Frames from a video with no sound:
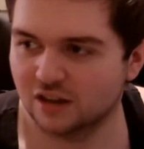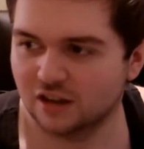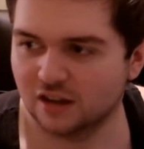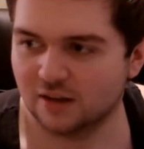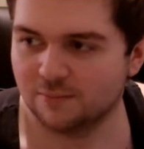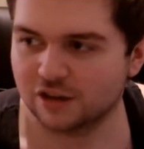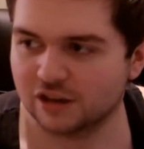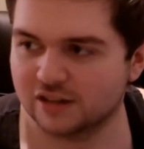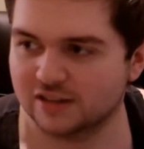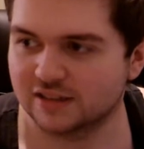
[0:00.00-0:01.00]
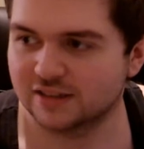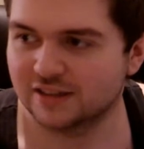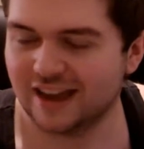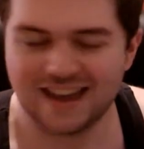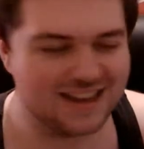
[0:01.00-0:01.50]
Because
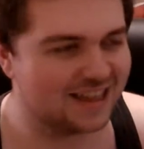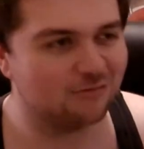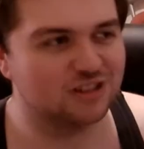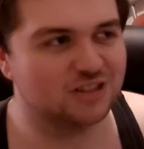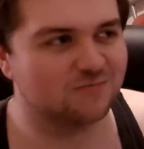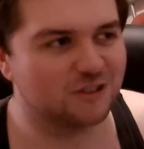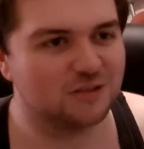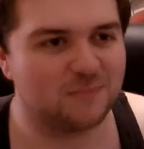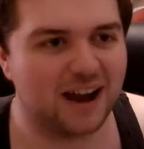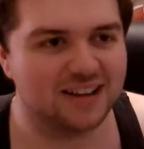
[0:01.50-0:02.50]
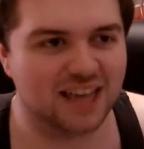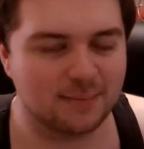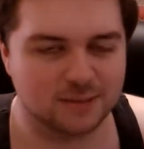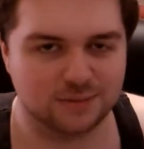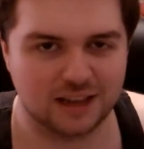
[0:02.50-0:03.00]
that was some real mind games
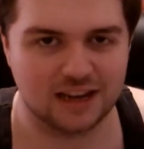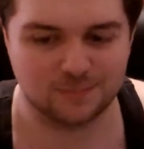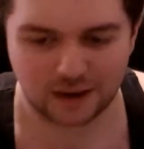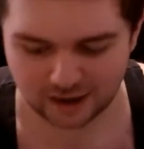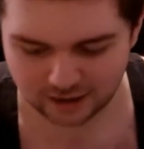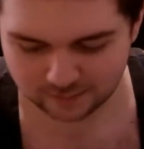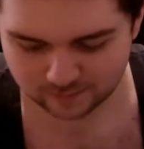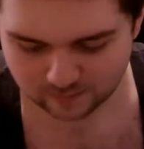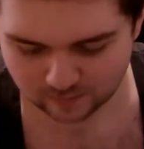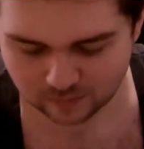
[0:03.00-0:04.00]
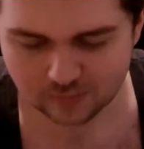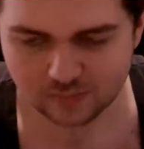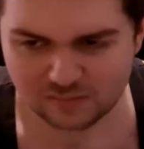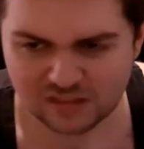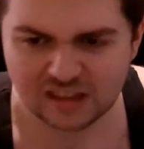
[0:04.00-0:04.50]
played by
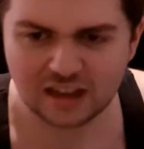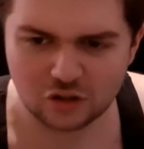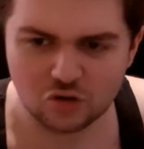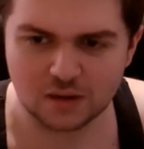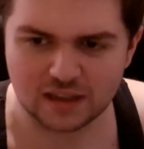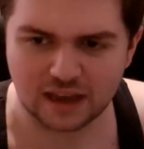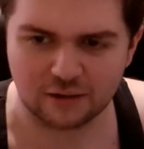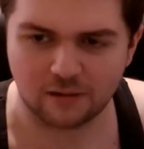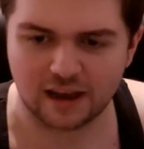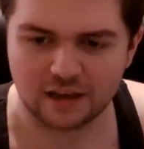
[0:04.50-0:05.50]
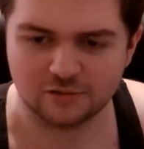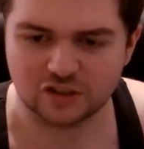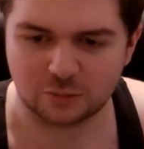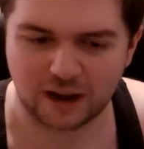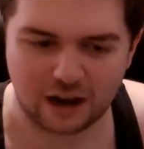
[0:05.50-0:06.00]
Illumi there, where he was
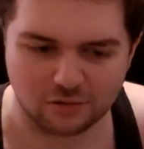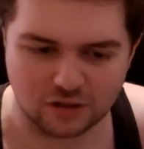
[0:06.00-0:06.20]
talking about how you